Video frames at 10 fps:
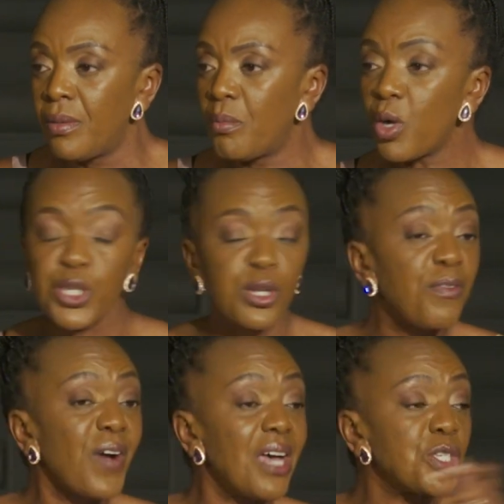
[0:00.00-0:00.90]
Most
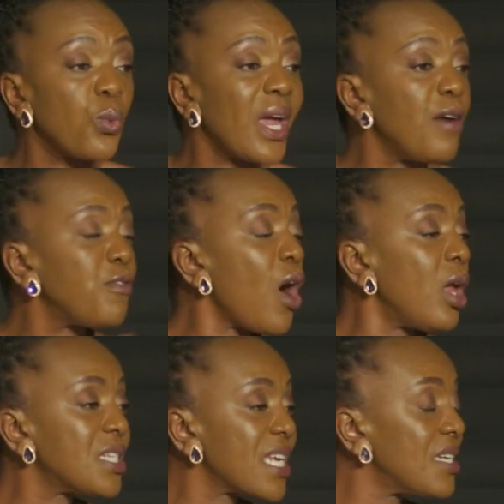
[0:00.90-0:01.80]
of us, we have
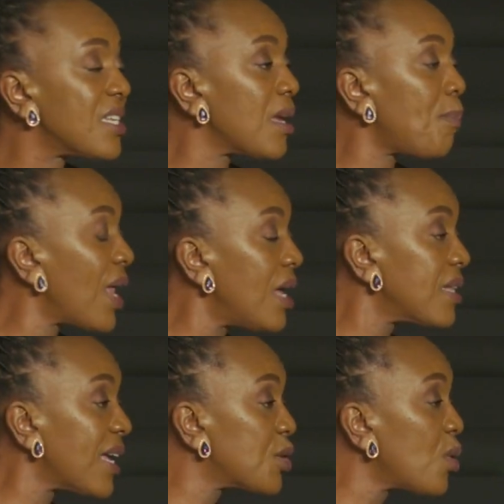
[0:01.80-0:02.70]
altered the
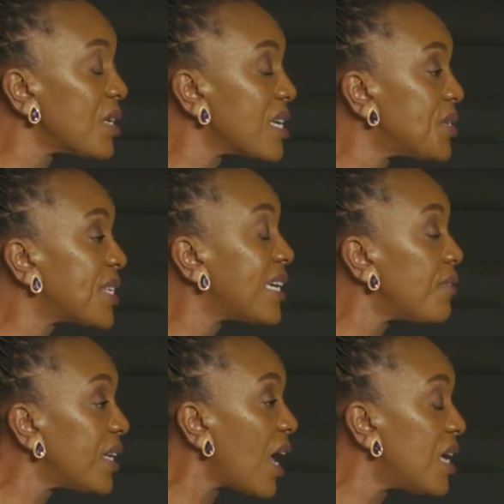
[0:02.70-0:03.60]
plan that God has
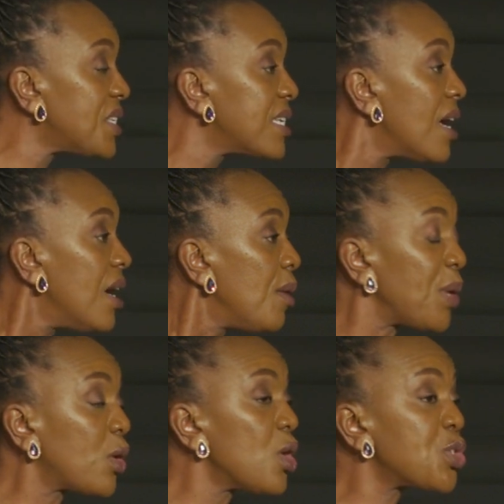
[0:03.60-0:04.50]
given us
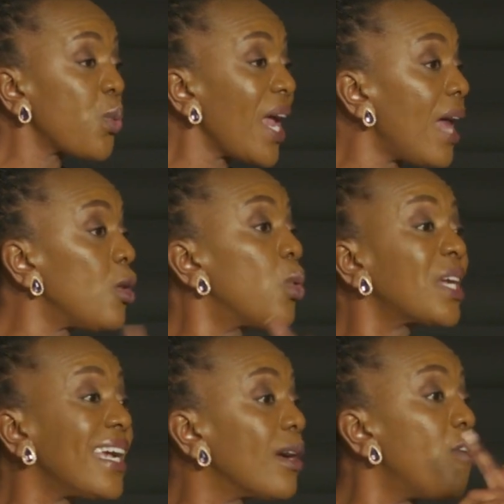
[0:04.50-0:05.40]
because we are
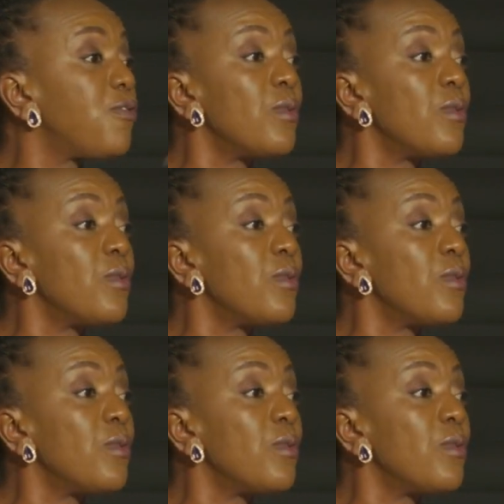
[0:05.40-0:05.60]
looking